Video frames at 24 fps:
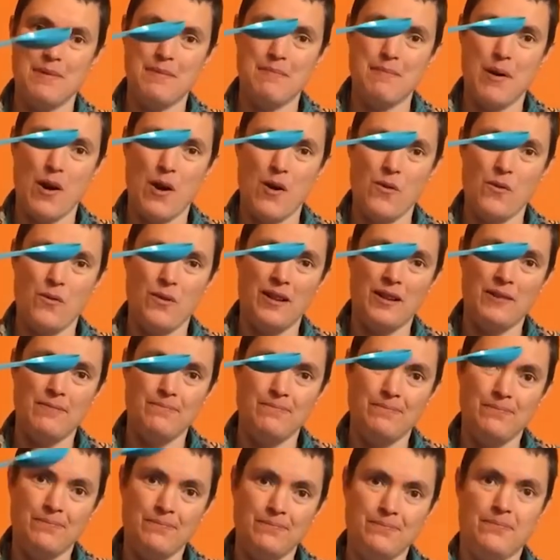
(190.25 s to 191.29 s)
bowl.
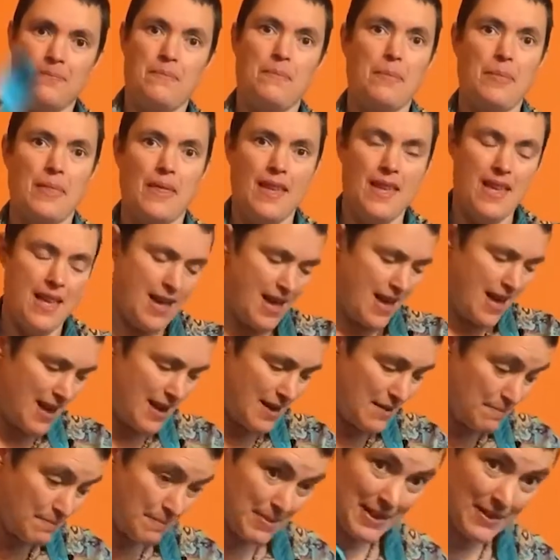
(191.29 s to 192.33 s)

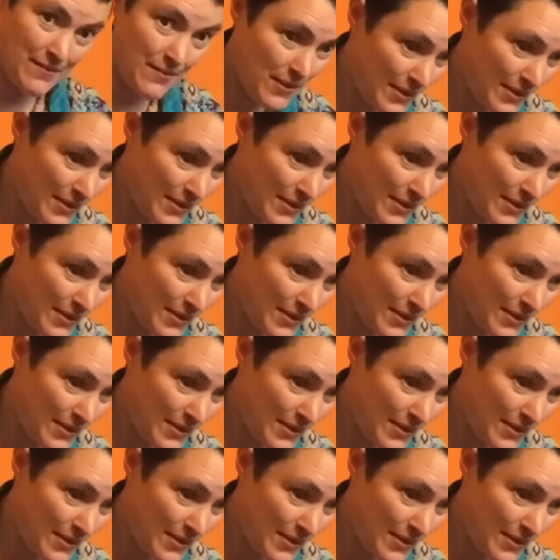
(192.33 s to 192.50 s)
But if